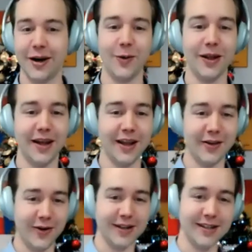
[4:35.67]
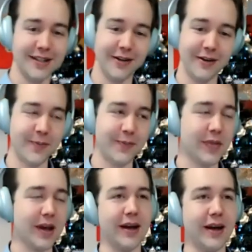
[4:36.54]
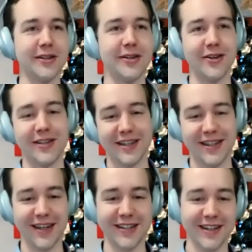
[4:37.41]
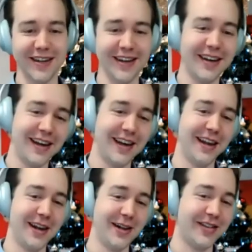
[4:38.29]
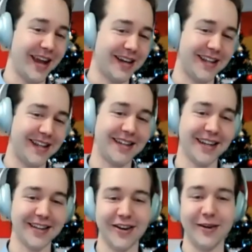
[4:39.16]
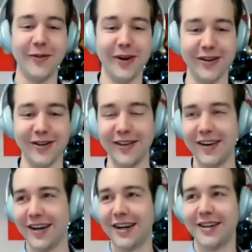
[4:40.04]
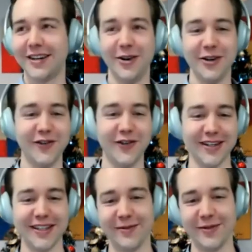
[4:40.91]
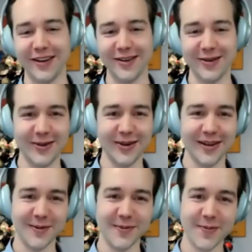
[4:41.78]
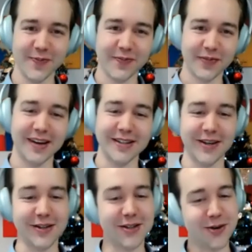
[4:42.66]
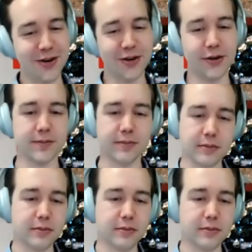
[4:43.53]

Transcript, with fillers: with that, mm-hmm. right? So um, Definitely. it's not just these uh, little text ads that come when you search for something on Google. And so it's good to